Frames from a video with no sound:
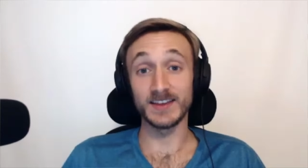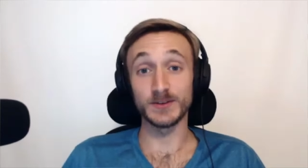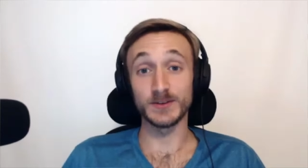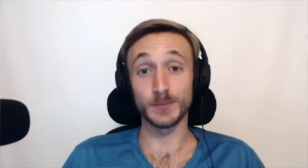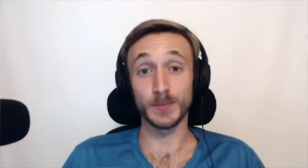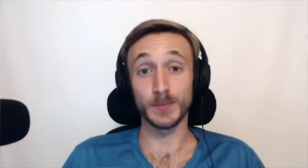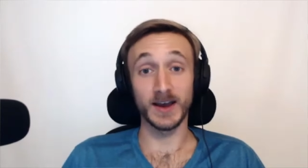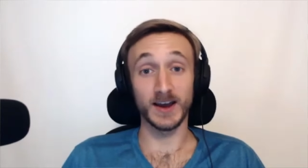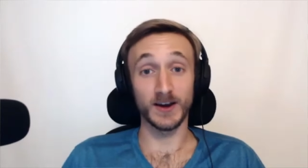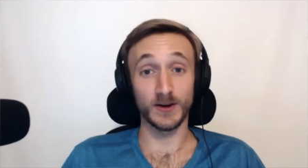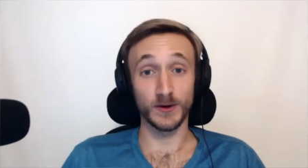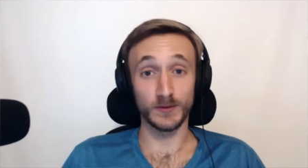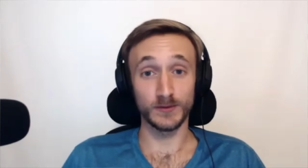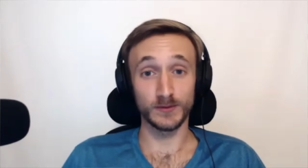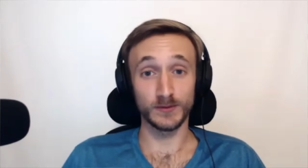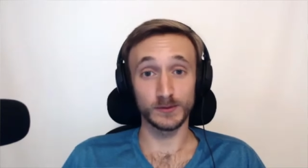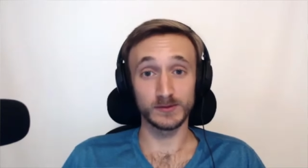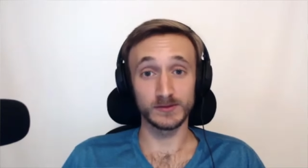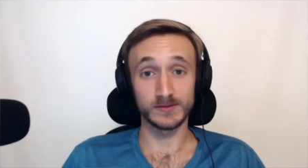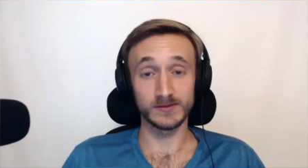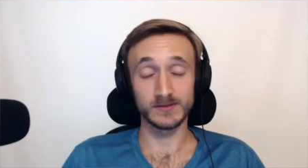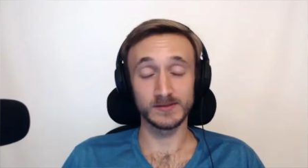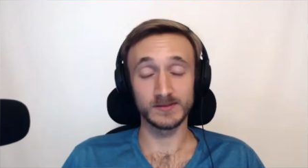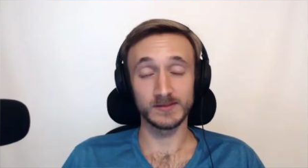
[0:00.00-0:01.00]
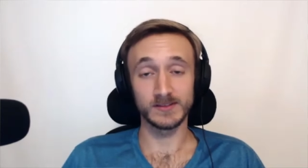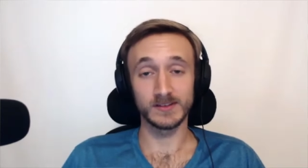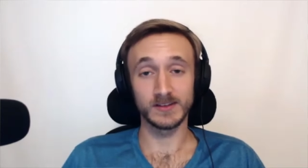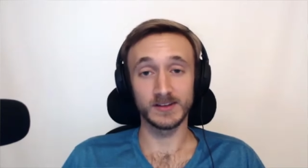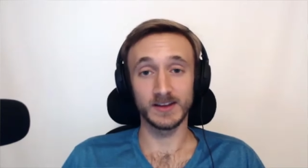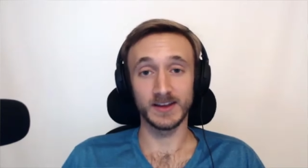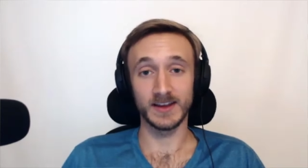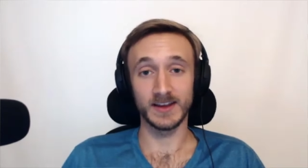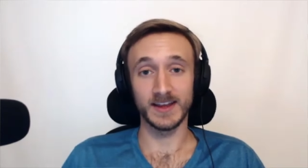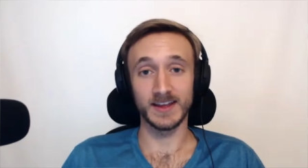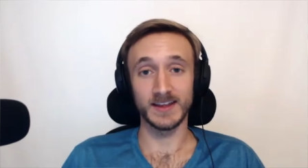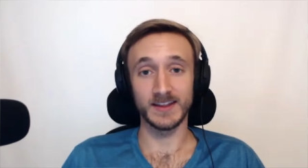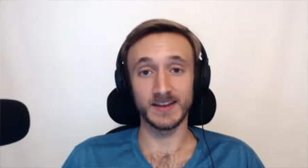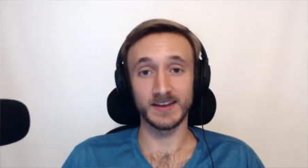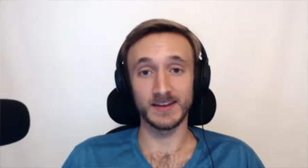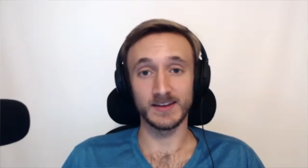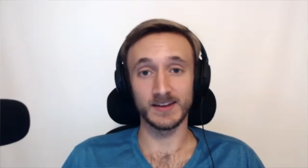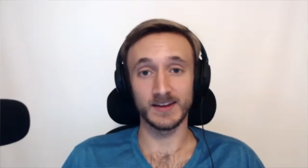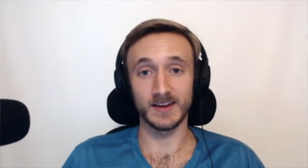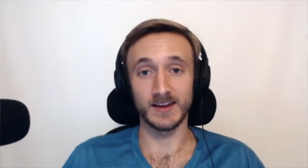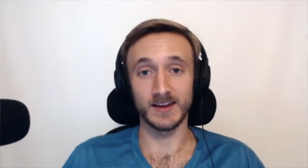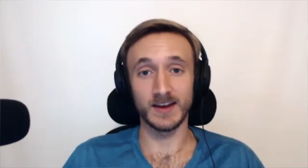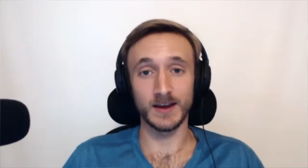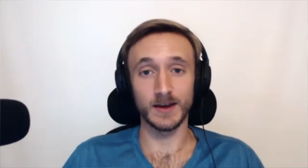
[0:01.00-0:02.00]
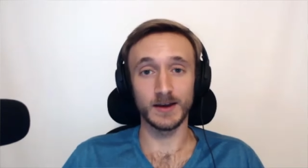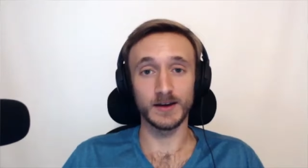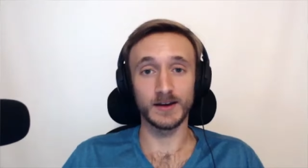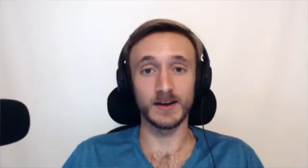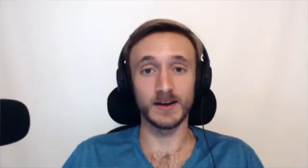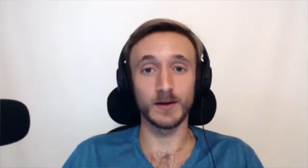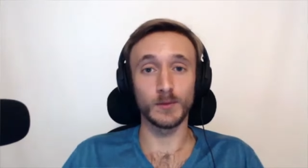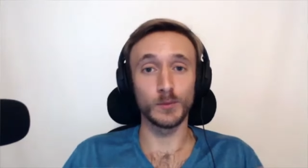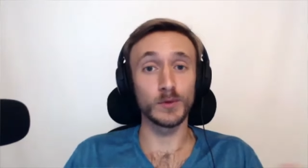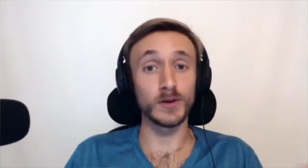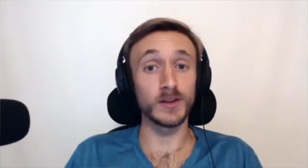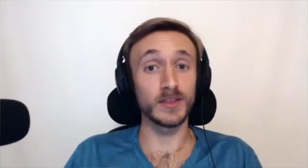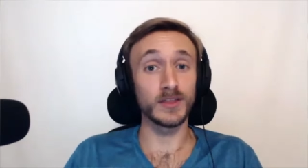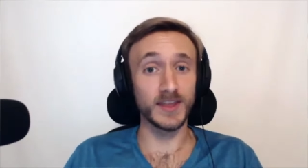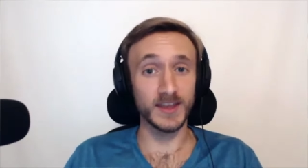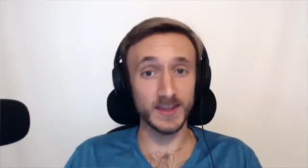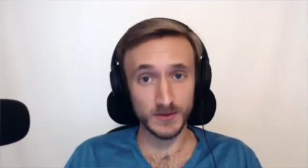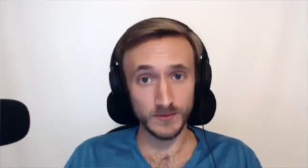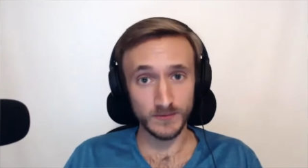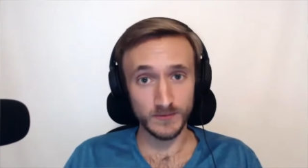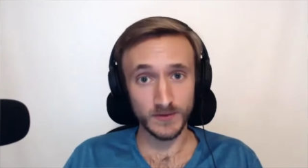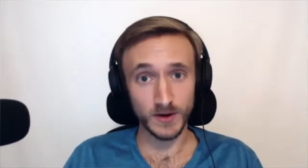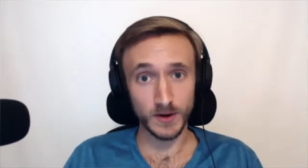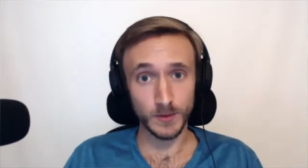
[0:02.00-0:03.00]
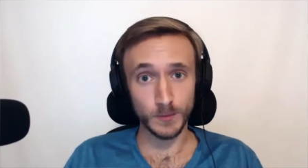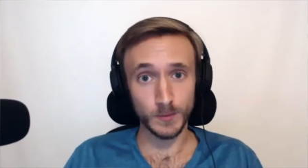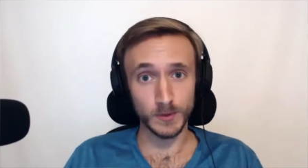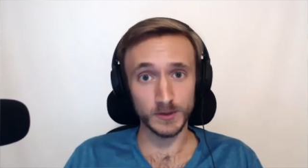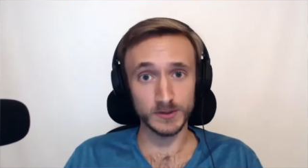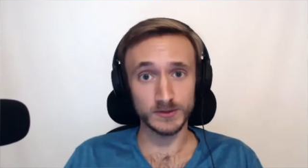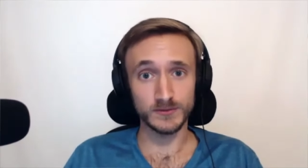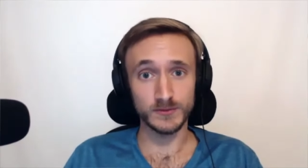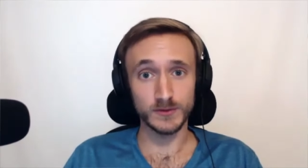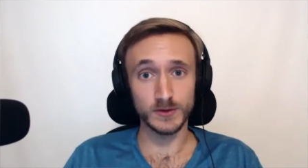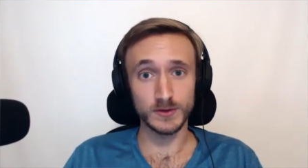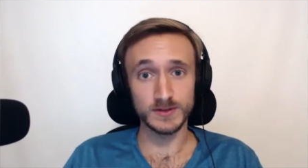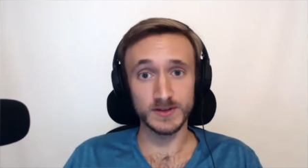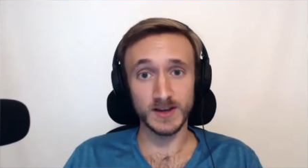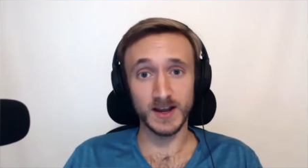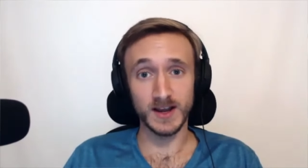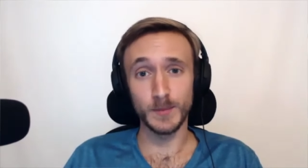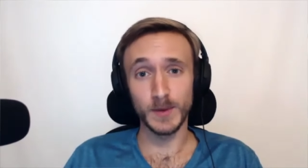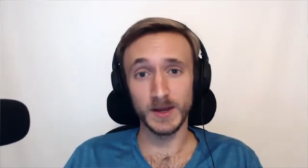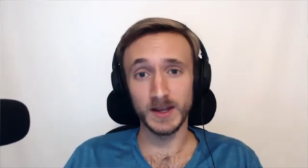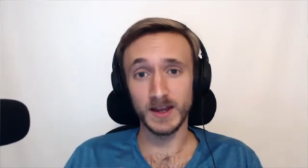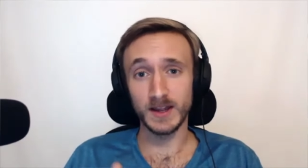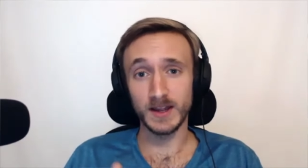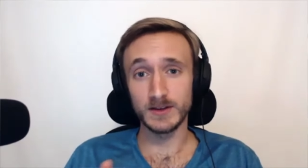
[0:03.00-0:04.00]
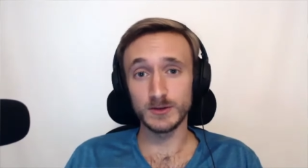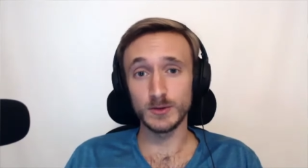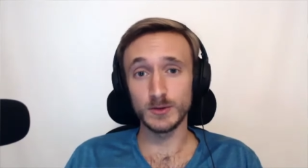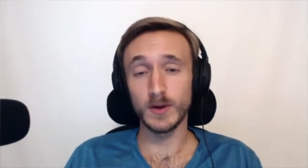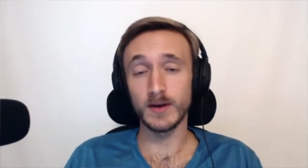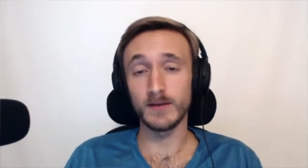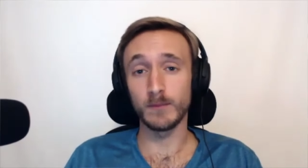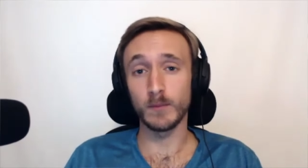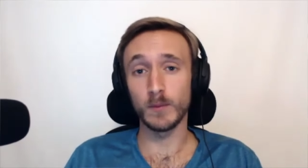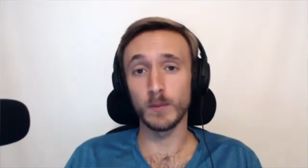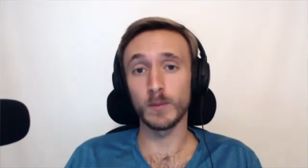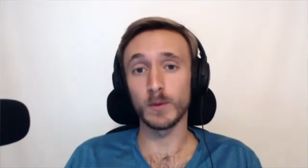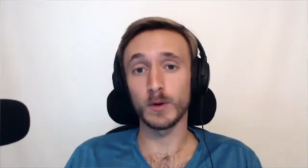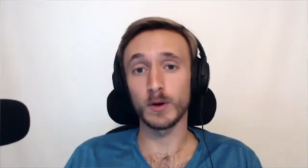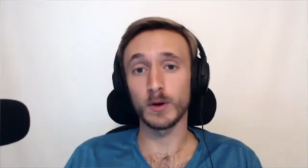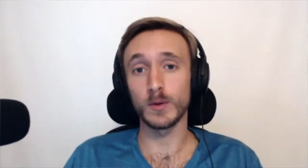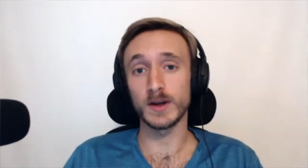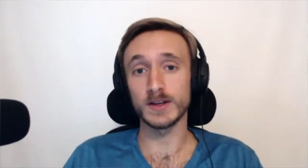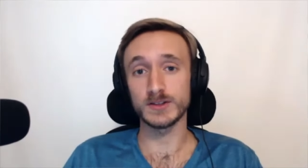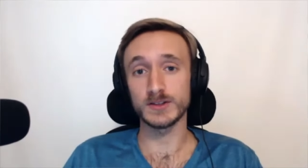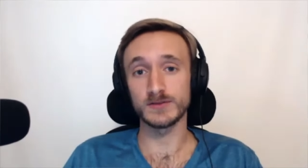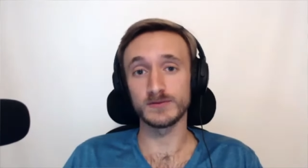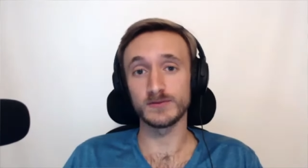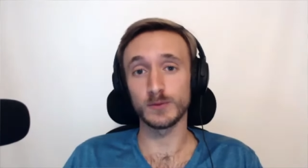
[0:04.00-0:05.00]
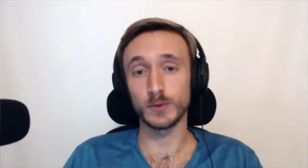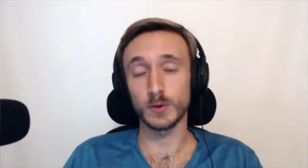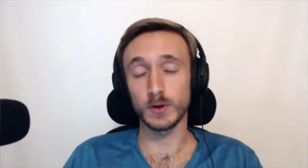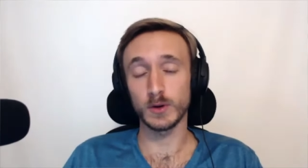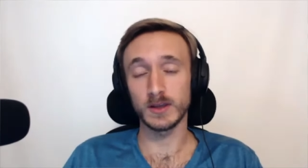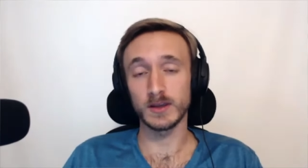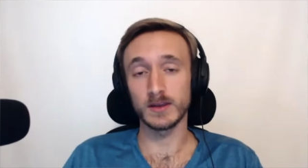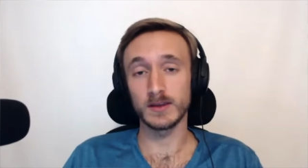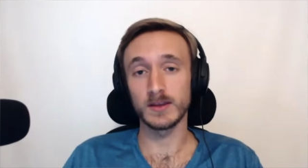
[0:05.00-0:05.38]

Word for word: powerful. And uh, I want to thank you very much for your time. I, I do have one more question for you.